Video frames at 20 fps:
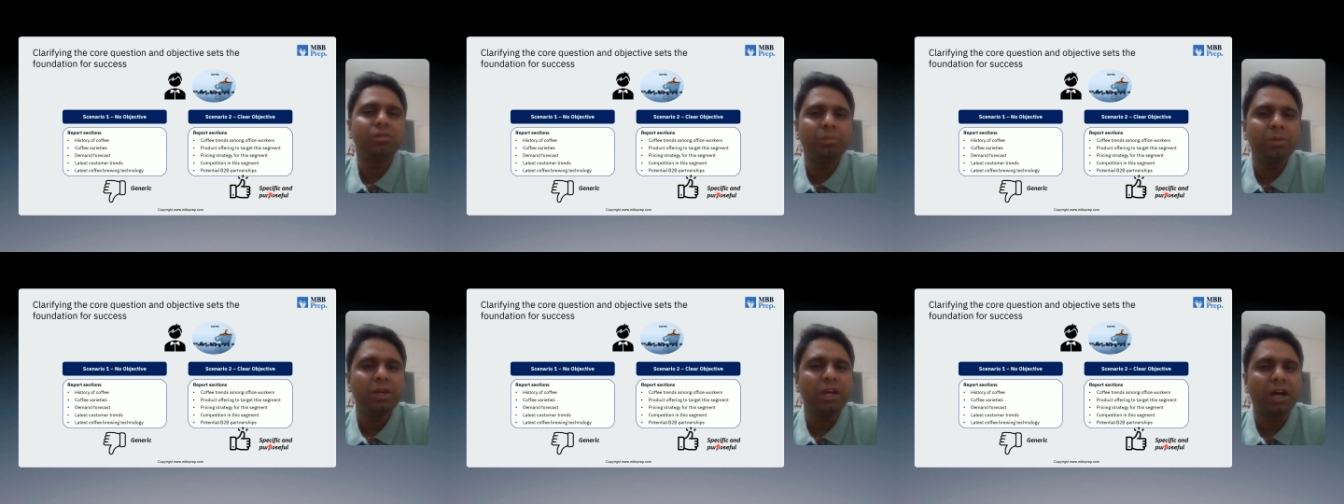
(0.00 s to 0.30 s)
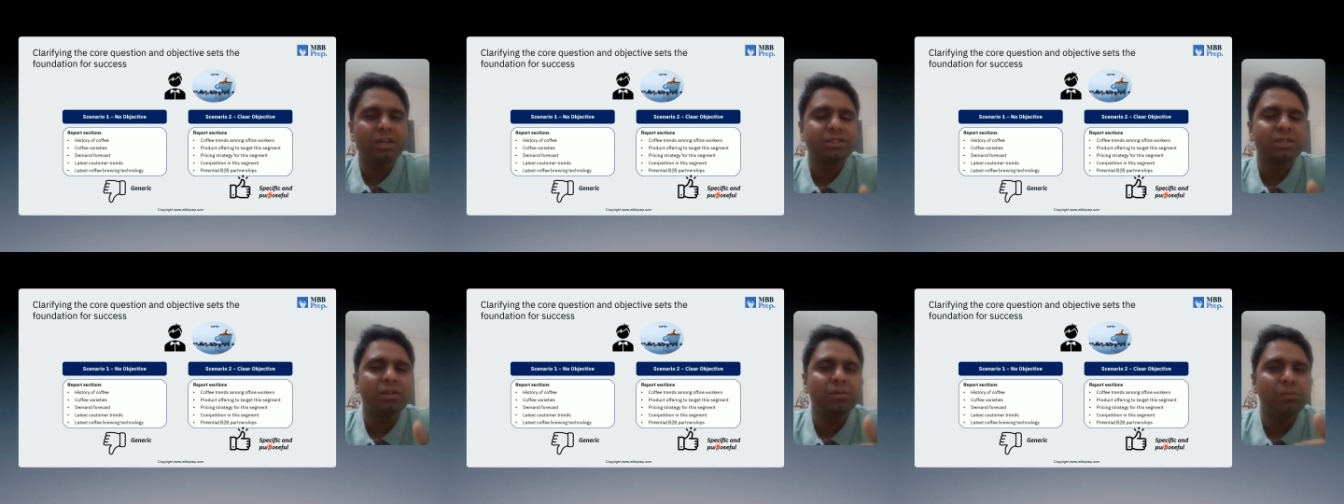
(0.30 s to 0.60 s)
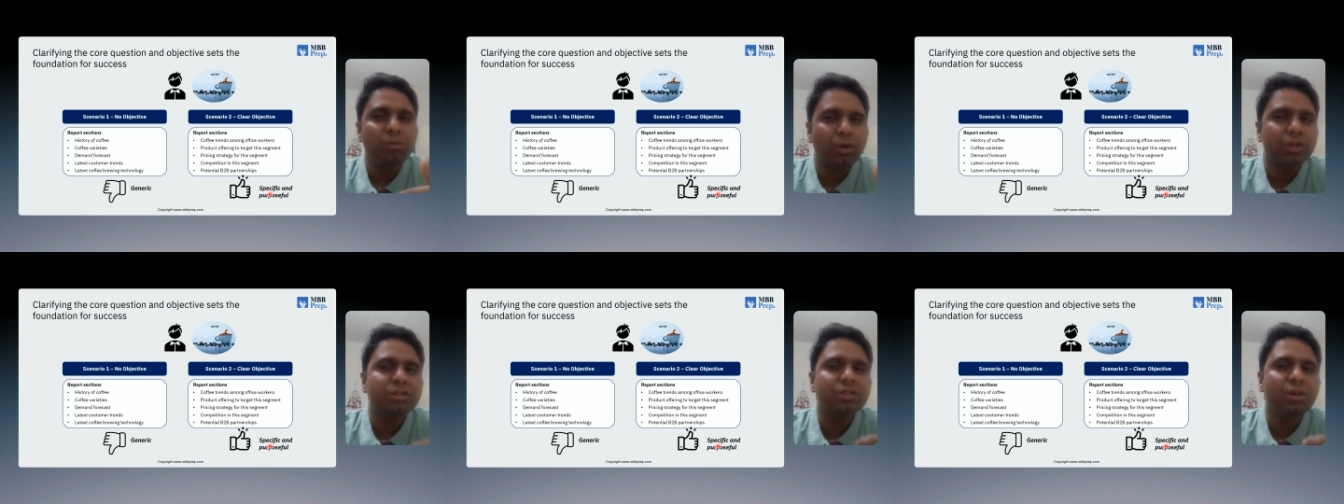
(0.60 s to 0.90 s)
to be asking
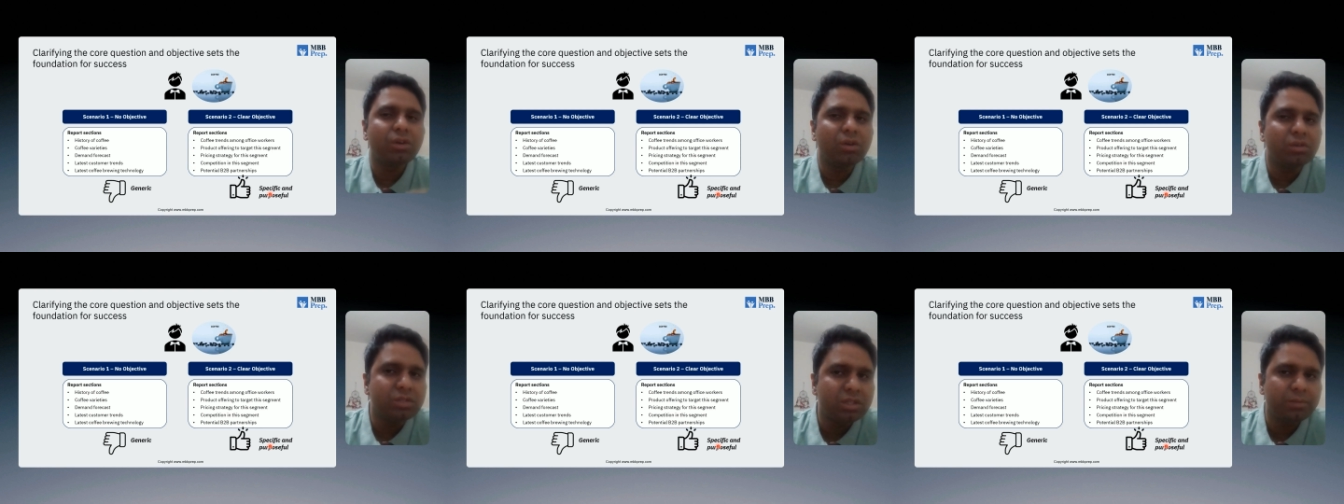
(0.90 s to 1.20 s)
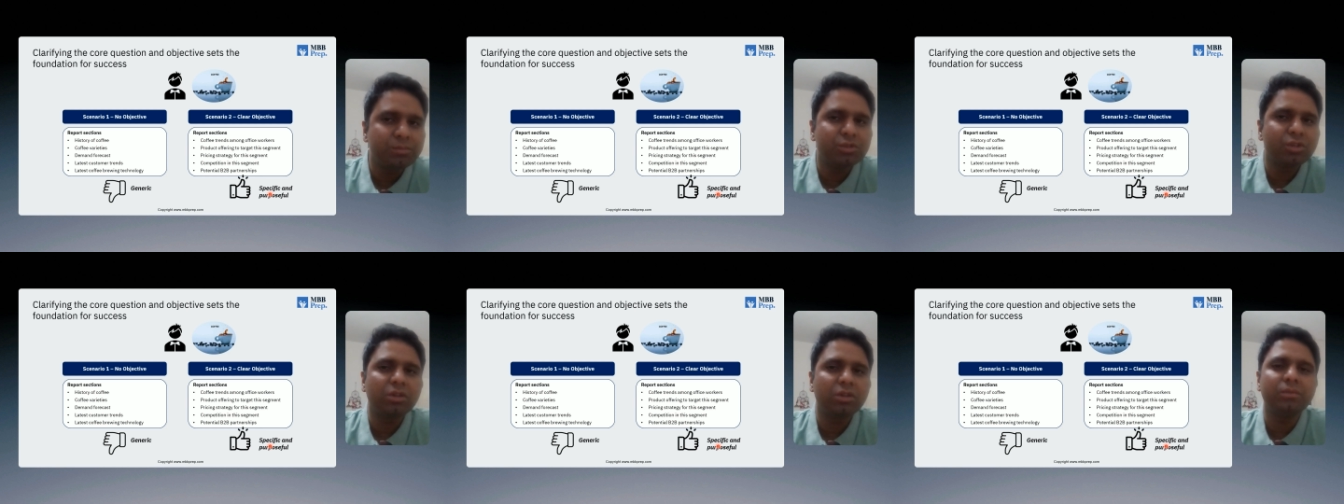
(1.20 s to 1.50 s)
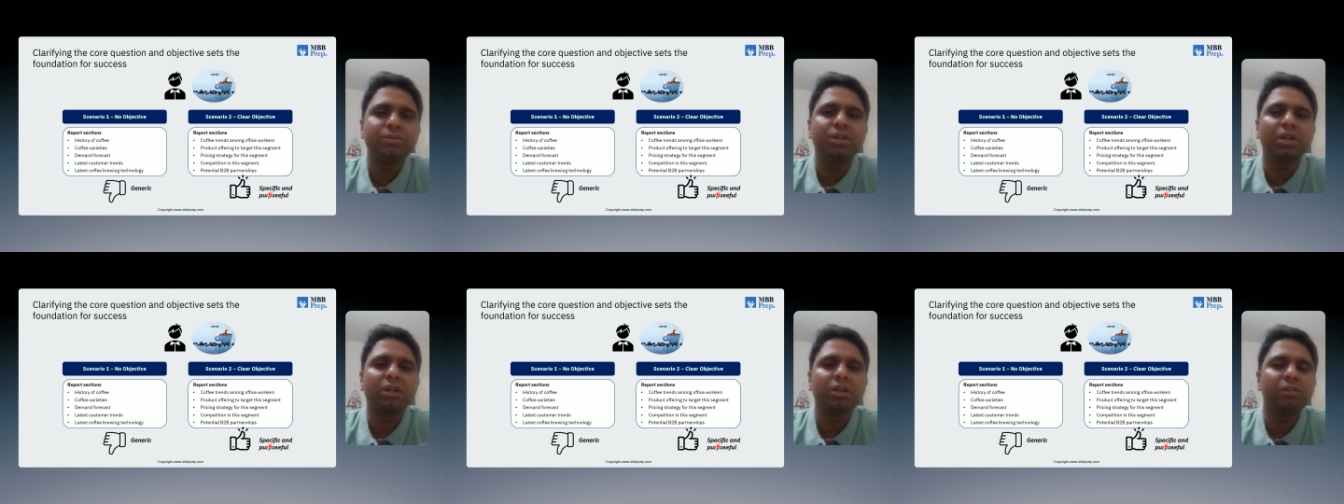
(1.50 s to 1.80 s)
what is the conceptual
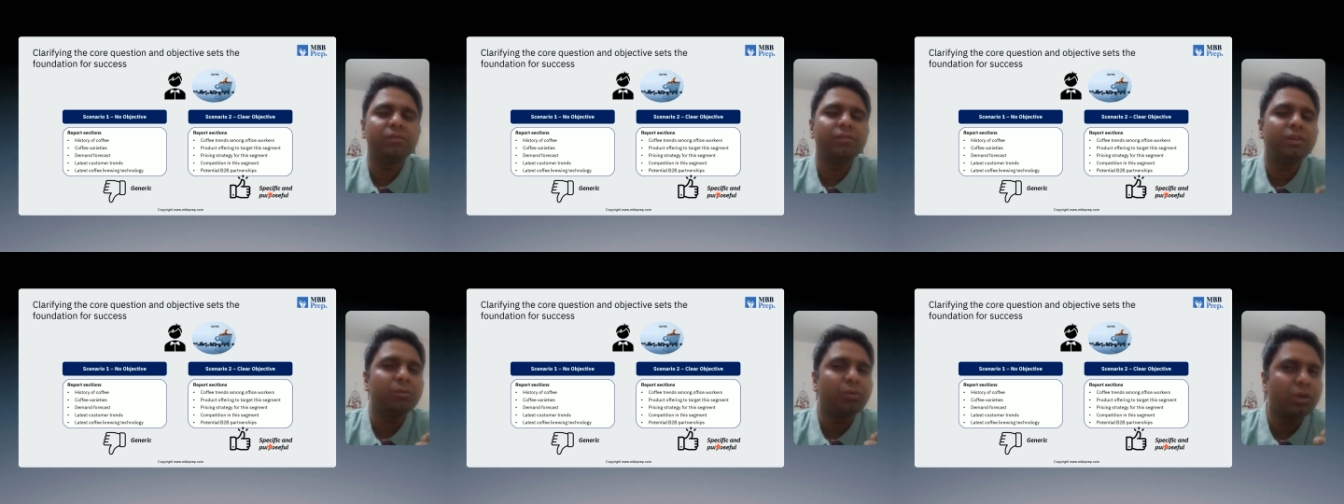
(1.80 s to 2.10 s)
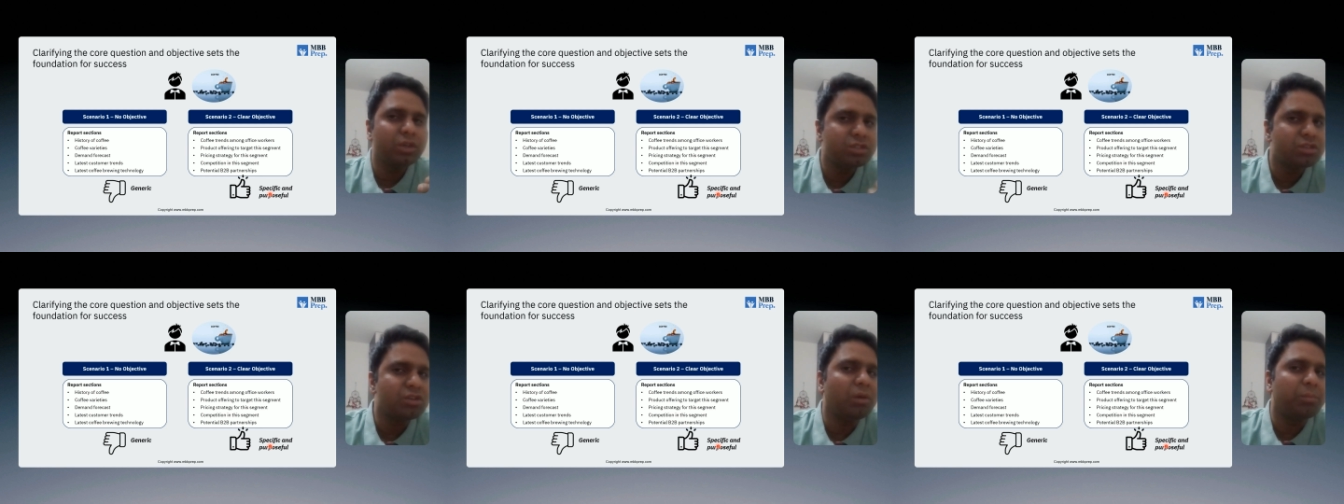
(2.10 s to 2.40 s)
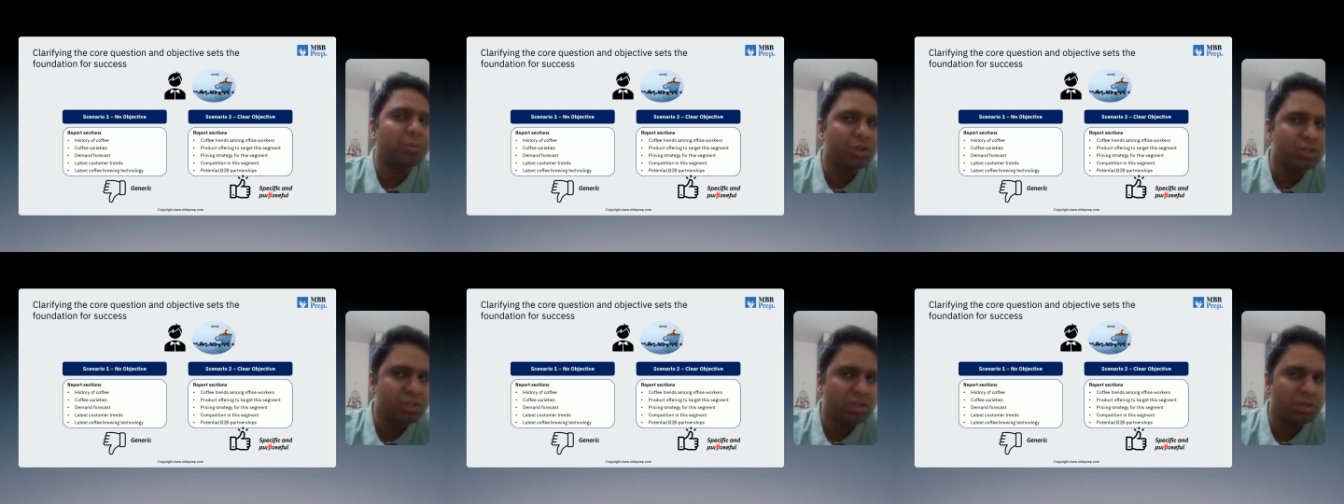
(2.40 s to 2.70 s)
objective and what is the
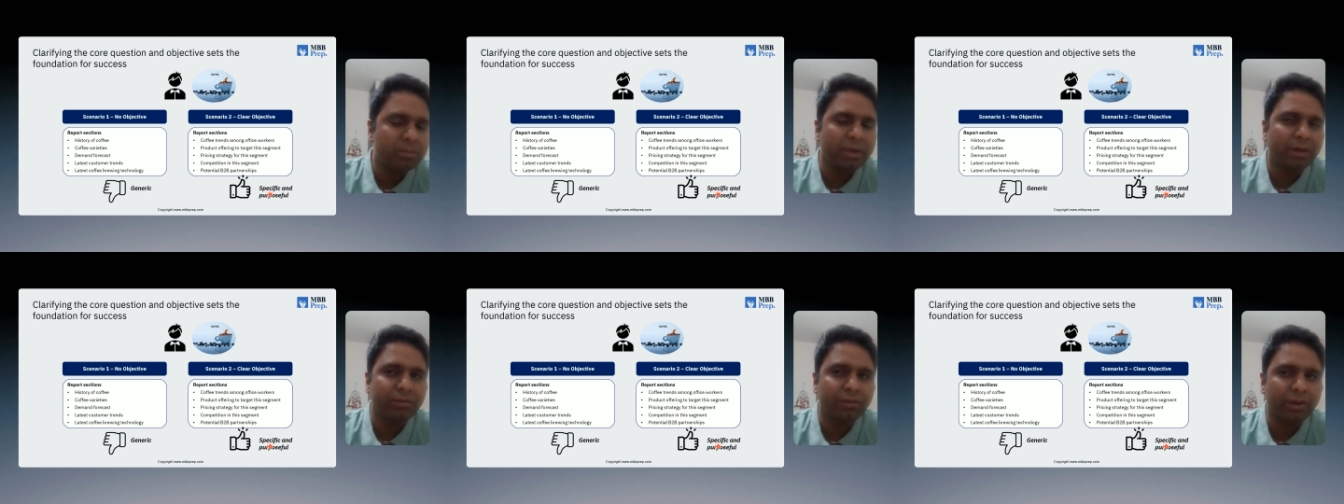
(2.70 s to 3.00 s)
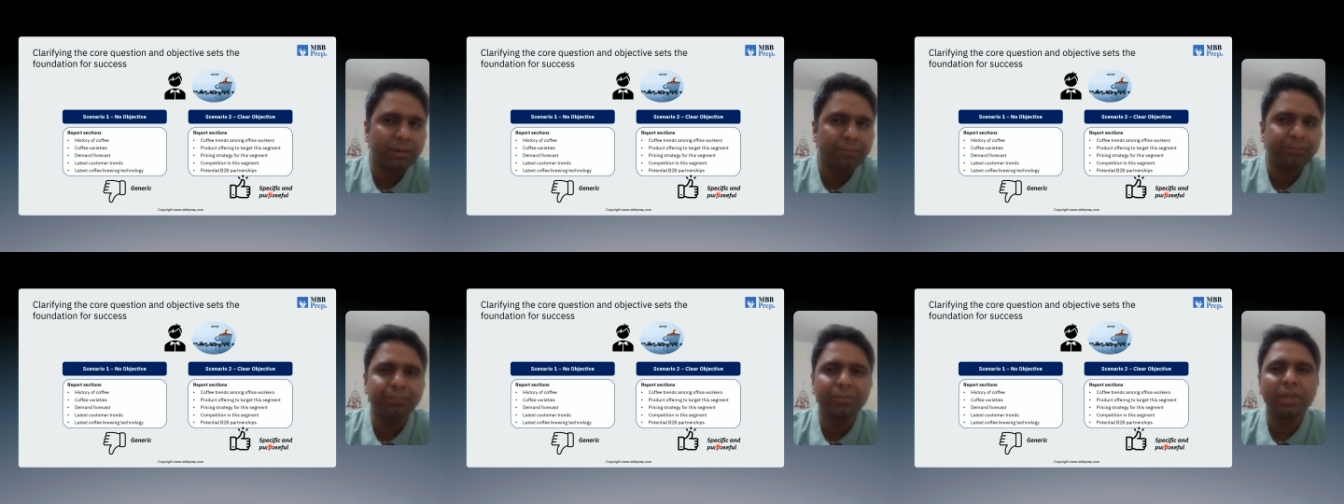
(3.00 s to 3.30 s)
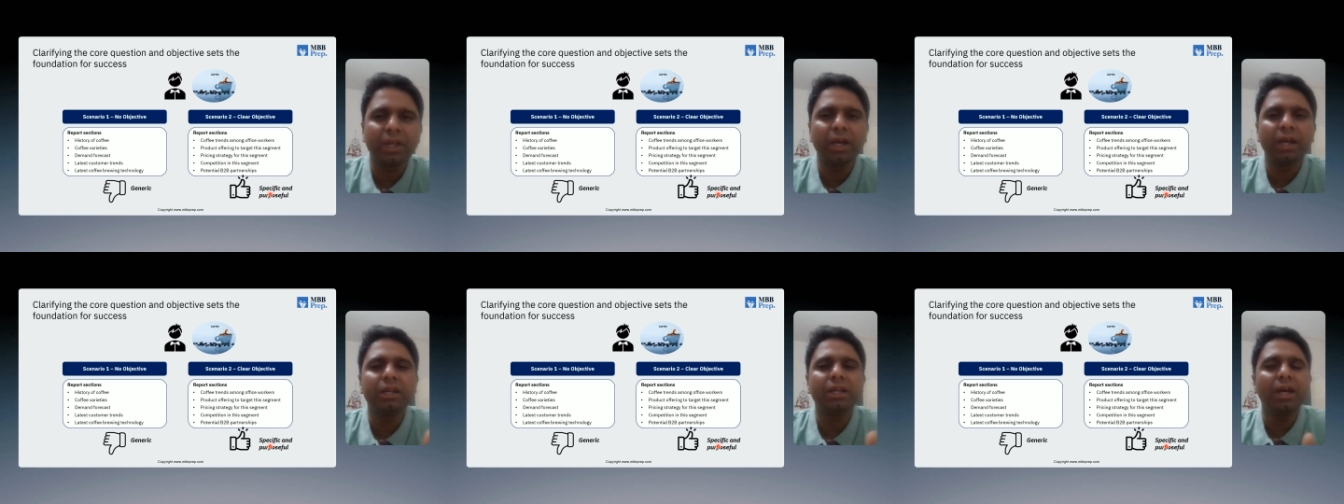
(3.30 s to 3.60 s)
operational metric,
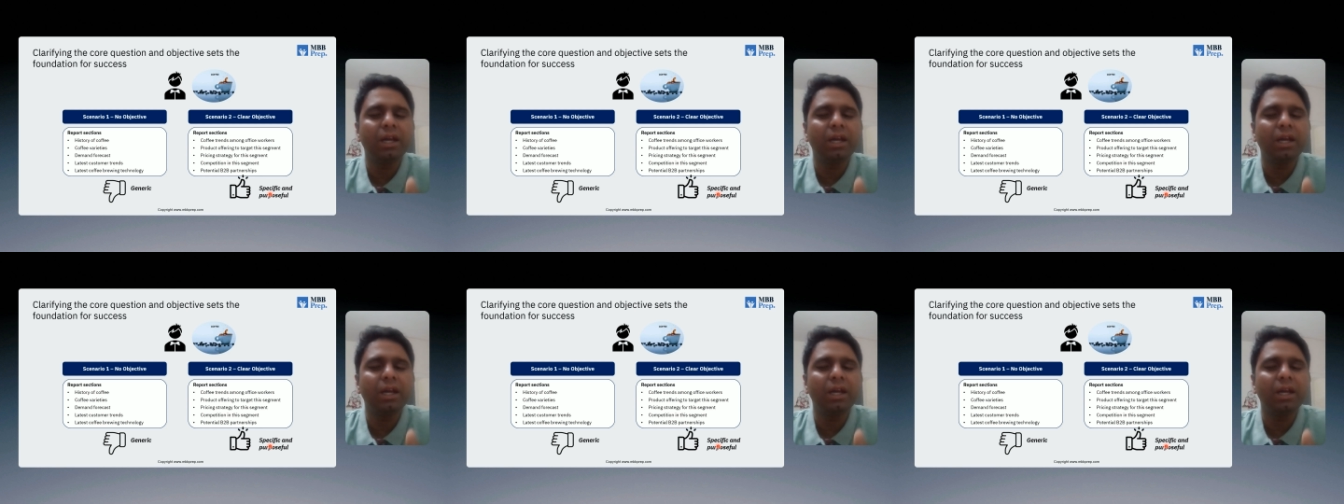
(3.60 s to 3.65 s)
right?